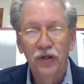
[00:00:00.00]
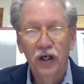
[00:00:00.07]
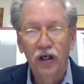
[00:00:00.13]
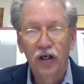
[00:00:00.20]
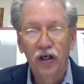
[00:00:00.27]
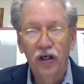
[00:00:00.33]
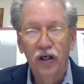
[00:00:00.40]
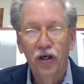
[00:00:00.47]
and
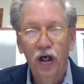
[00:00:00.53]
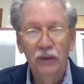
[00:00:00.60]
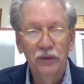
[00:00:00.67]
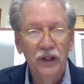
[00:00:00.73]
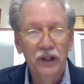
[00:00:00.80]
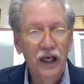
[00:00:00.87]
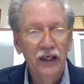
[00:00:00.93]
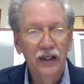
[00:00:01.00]
I was on a
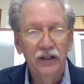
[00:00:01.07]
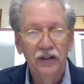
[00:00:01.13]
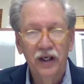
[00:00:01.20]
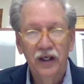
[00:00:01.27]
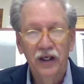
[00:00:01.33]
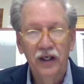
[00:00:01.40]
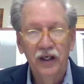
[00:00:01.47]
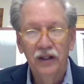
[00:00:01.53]
call. I,
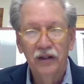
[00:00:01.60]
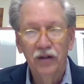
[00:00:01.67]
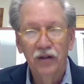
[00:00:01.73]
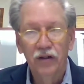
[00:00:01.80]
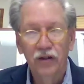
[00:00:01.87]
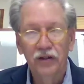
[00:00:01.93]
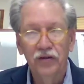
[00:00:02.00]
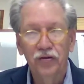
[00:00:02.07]
I can tell
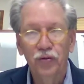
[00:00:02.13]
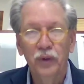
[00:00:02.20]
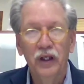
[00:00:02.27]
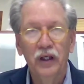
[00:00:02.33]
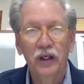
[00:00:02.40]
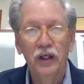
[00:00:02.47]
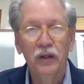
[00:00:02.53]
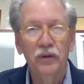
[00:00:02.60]
you
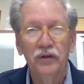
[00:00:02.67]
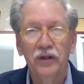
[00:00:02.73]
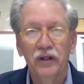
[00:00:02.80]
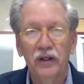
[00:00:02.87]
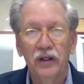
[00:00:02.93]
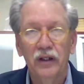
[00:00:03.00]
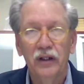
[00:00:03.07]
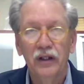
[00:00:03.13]
earlier this
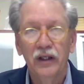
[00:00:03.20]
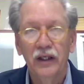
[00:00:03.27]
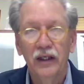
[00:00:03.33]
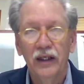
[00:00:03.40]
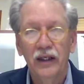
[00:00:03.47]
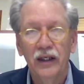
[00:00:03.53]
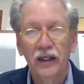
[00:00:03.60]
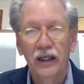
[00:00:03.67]
week with
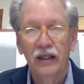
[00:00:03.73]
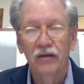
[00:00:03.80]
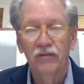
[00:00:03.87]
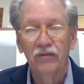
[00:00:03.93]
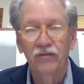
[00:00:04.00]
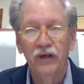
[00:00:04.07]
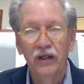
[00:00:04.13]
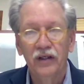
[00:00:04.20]

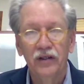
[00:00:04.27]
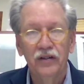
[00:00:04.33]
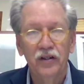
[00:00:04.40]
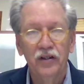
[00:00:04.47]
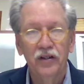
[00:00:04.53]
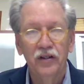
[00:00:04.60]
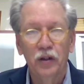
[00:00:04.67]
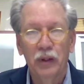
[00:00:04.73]
the uh, head of
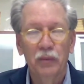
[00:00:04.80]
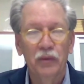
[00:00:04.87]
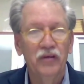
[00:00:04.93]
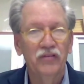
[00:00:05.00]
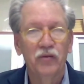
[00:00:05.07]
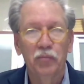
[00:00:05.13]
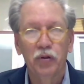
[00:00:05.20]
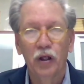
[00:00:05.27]
uh, the
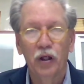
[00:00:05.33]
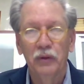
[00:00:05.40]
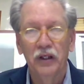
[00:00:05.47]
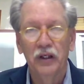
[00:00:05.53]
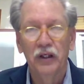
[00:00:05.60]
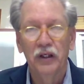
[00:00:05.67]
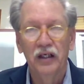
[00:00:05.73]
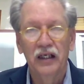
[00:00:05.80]
Department of
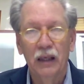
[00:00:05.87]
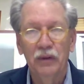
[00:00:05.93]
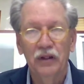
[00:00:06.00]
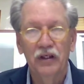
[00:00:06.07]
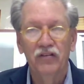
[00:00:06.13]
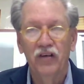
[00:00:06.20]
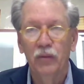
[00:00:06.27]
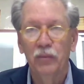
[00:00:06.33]
Employment and
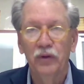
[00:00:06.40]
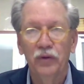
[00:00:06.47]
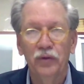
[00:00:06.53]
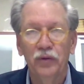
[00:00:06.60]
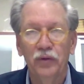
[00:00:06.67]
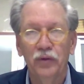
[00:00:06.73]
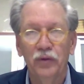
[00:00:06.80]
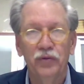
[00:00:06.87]
Economic
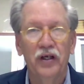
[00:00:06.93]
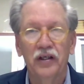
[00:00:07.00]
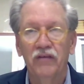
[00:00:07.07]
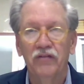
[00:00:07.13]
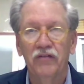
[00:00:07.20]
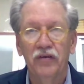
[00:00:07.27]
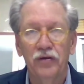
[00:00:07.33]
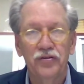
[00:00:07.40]
Development, who's
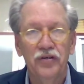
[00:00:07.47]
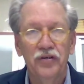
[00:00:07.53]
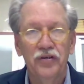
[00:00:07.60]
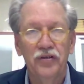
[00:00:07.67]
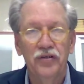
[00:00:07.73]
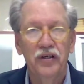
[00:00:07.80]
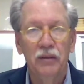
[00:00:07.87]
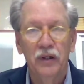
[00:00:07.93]
on the
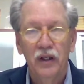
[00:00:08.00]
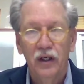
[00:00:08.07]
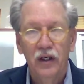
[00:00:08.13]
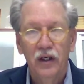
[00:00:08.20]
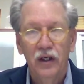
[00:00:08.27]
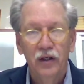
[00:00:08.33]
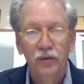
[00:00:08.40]
governor's team,